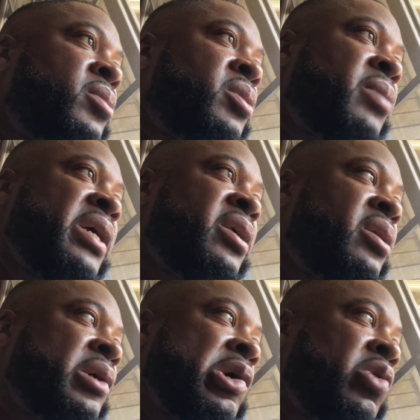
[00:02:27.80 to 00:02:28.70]
somebody
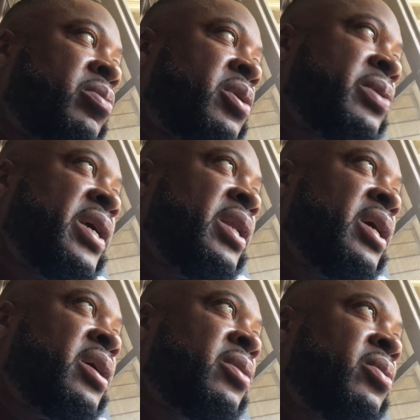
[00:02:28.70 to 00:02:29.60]
in a coma right
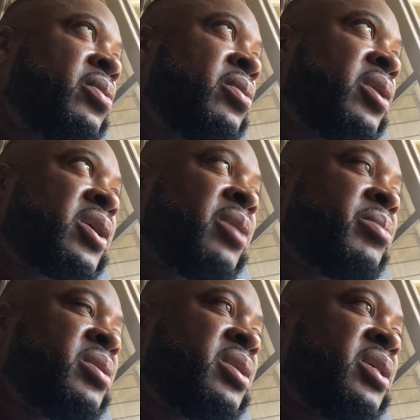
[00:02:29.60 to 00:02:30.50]
now, a
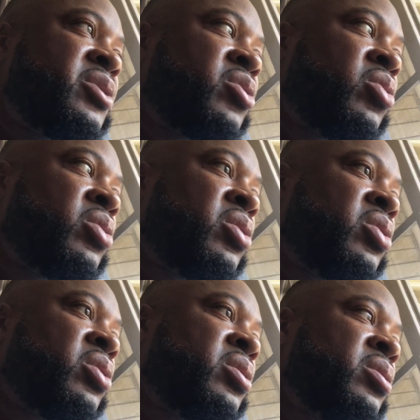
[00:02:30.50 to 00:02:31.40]
couple of things going
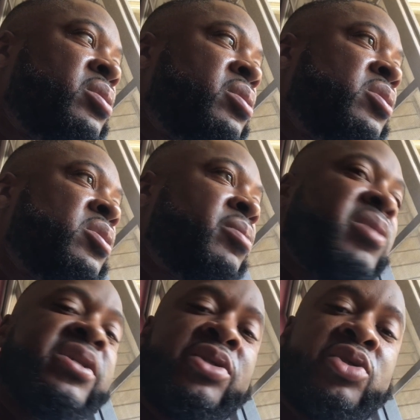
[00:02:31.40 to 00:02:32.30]
on,
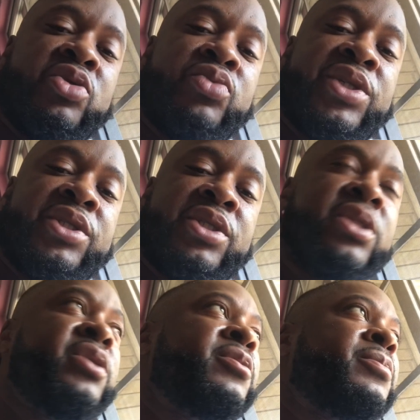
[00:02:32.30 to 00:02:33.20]
my situation,